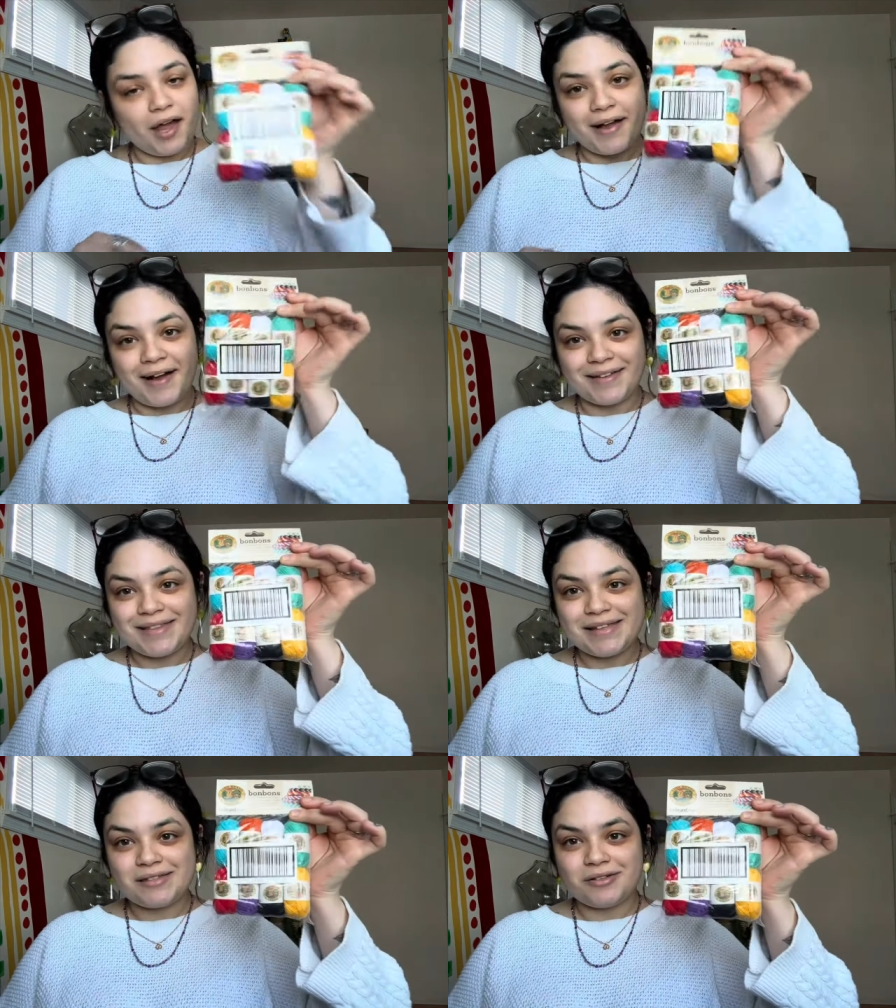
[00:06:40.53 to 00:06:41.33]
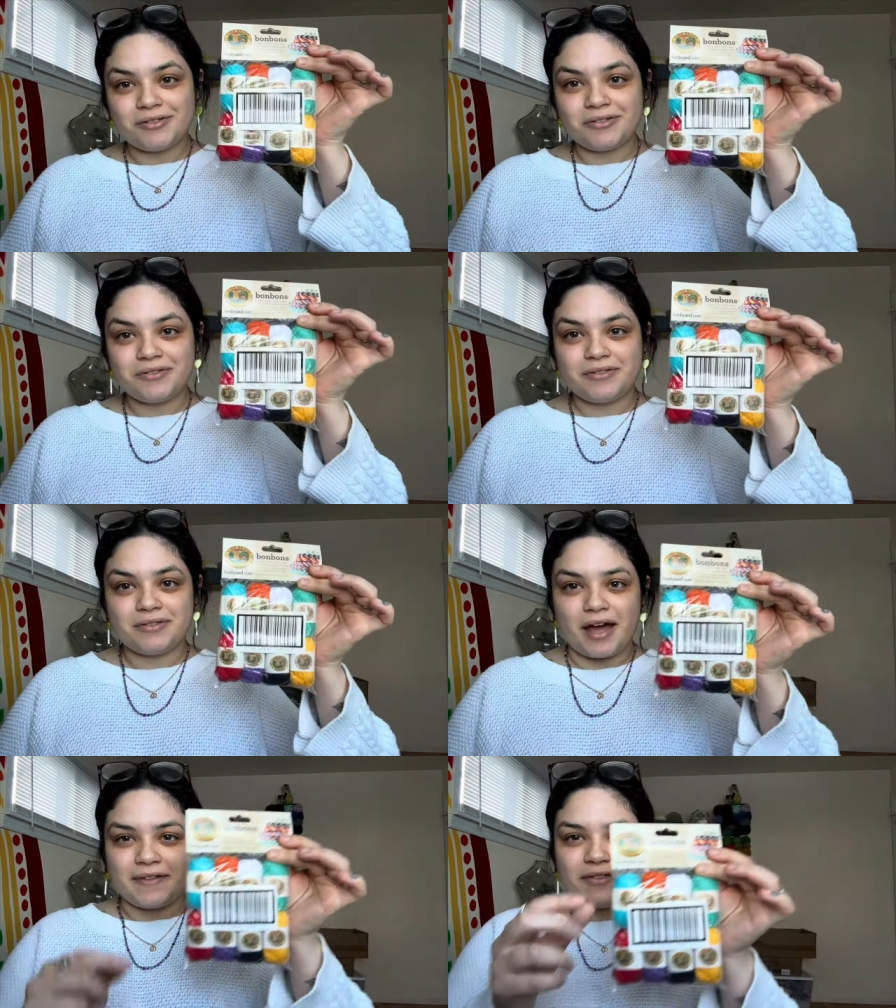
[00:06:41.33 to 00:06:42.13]
I got these little
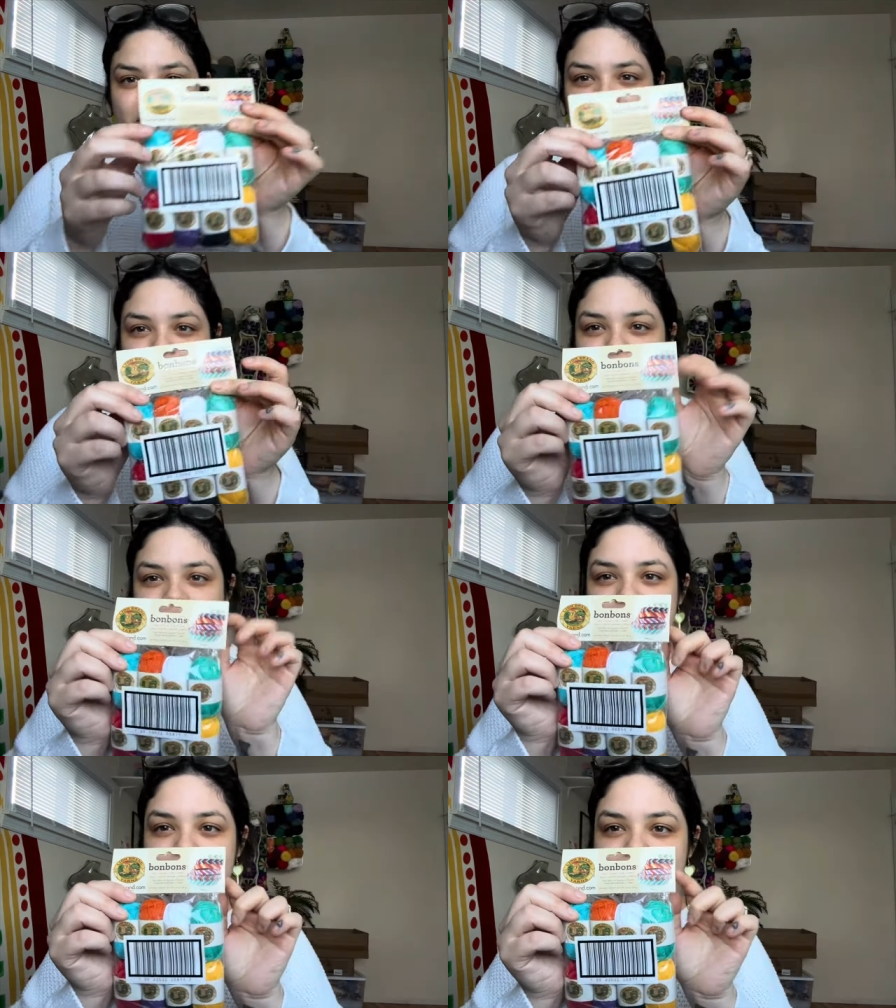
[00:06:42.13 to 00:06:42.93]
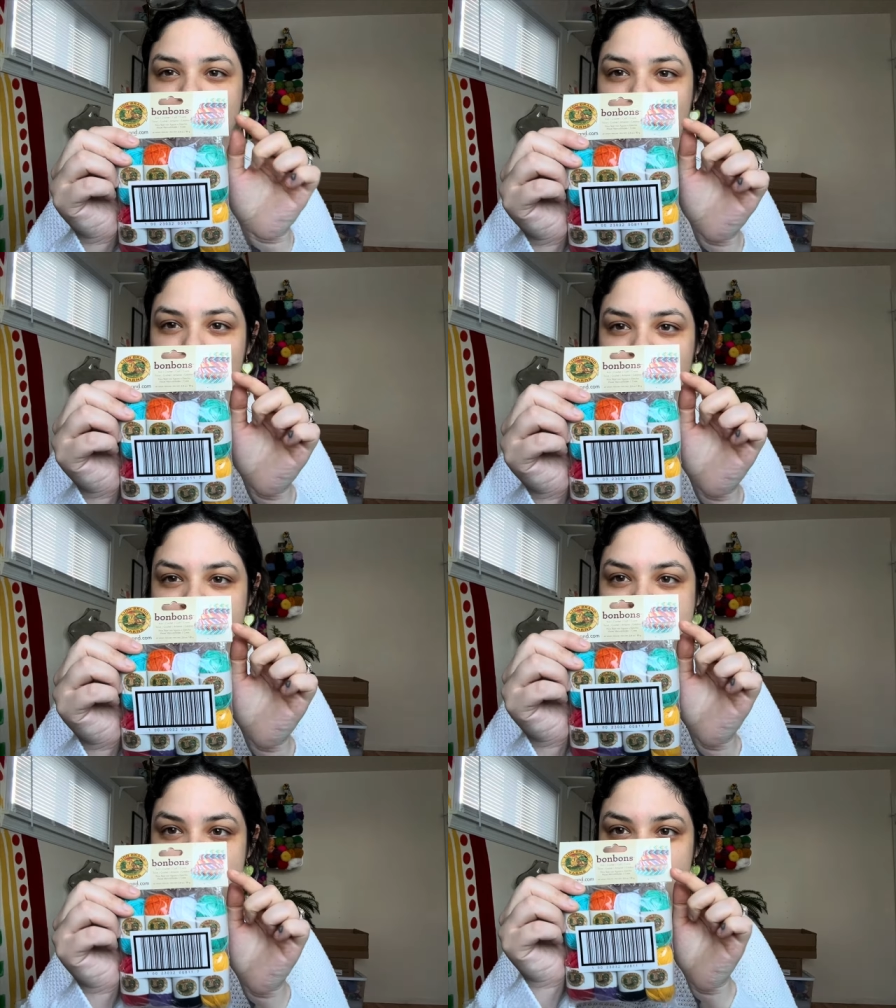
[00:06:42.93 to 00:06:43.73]
I think they're originally like little
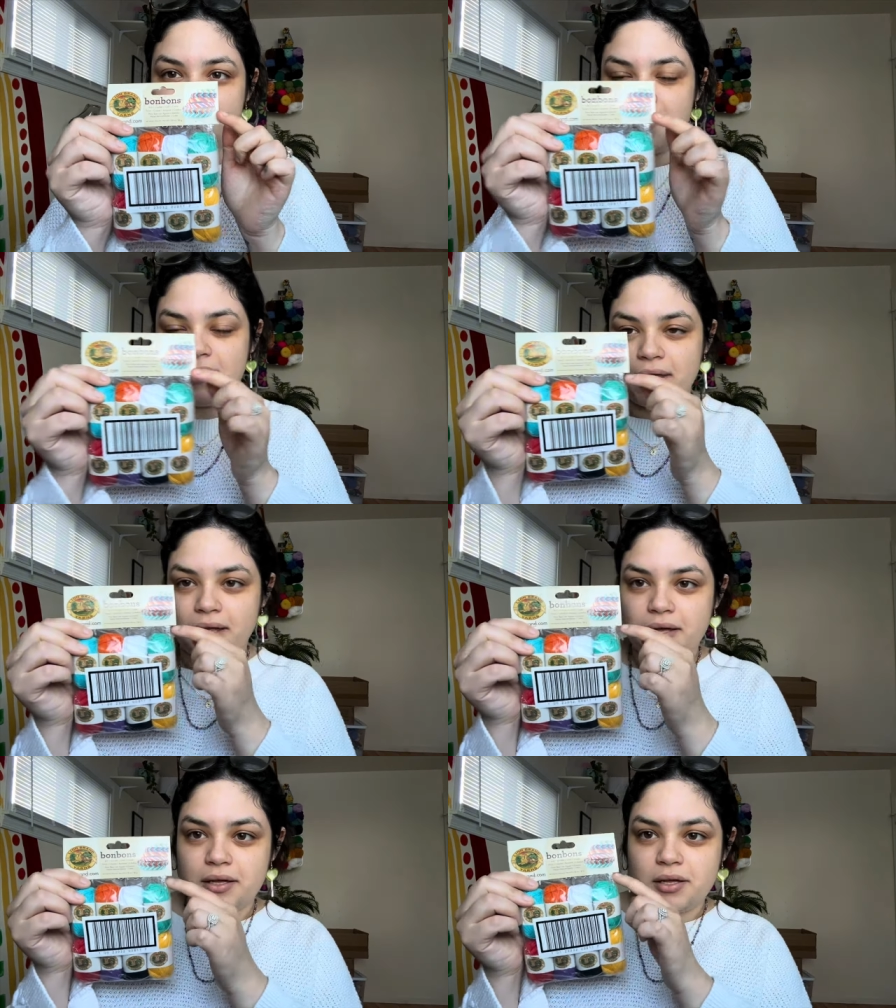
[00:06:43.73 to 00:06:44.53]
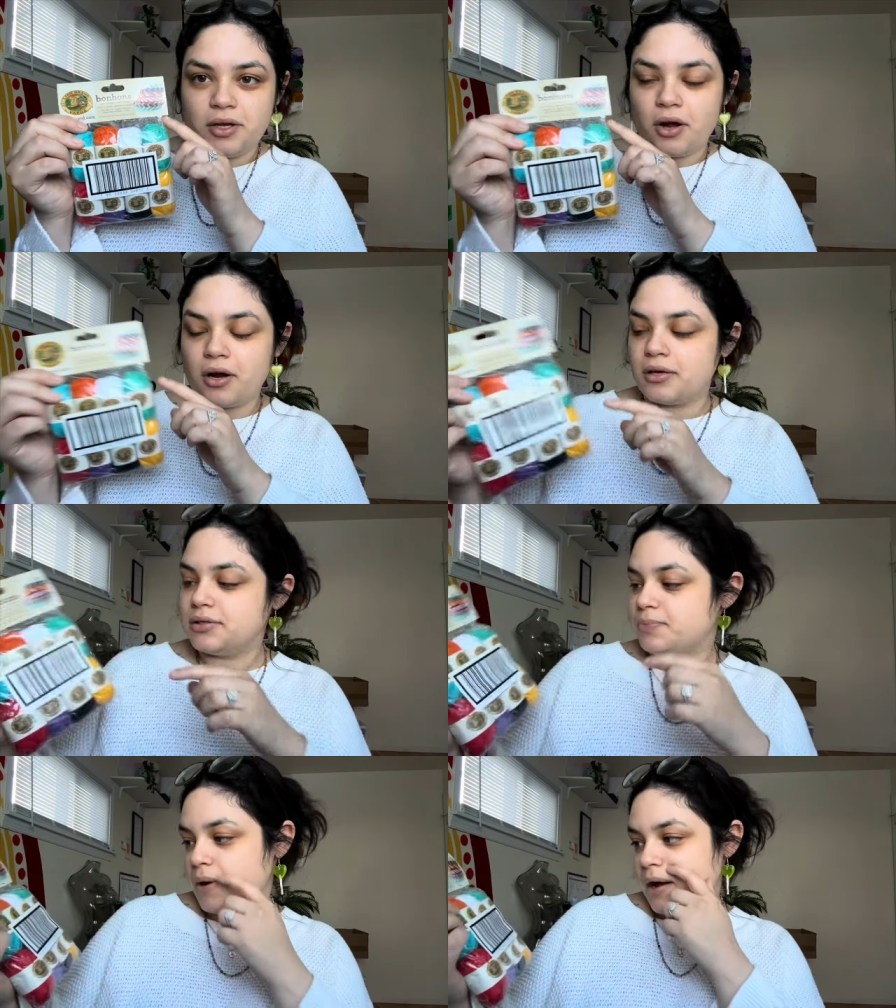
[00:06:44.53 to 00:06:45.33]
bracelet like
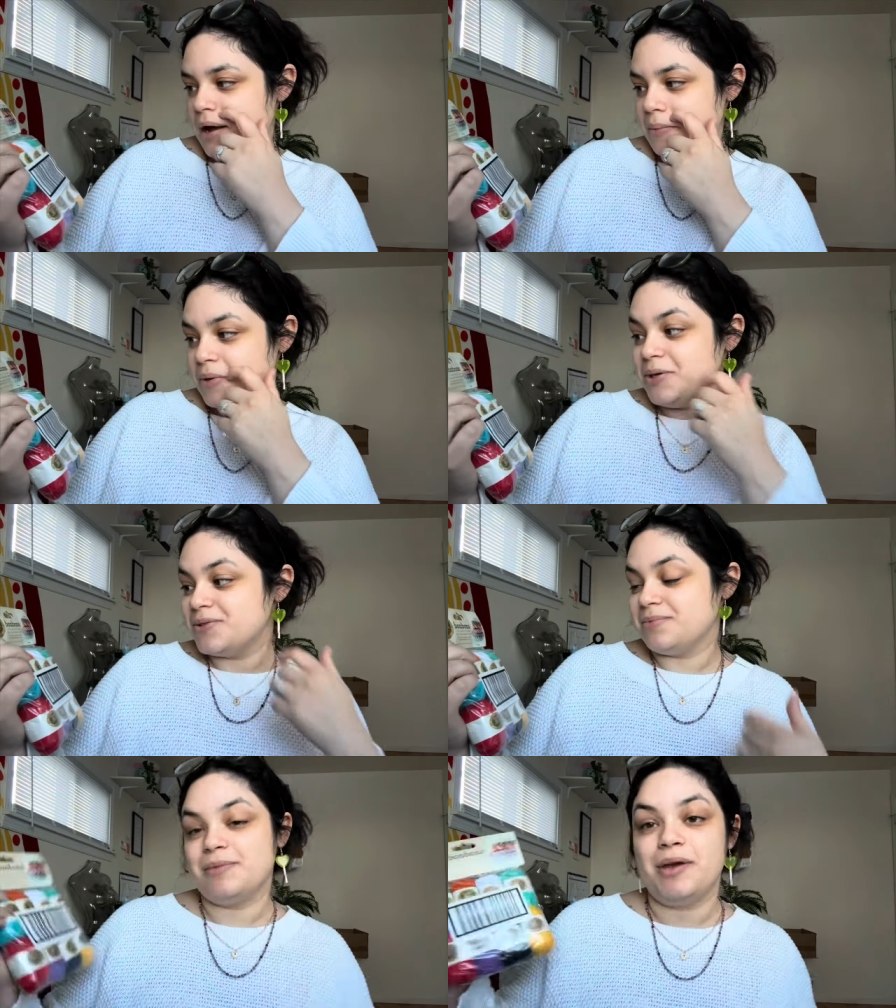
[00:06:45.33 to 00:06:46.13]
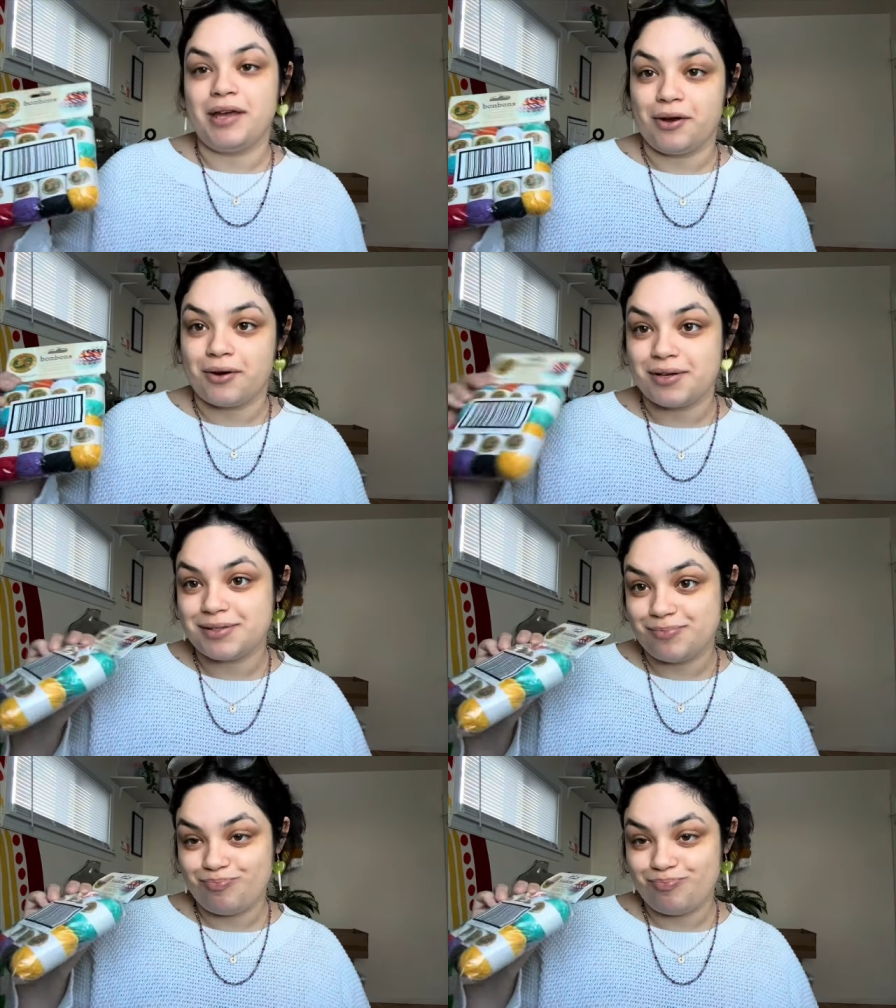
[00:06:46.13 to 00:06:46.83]
yarns but I'm gonna use them to make earrings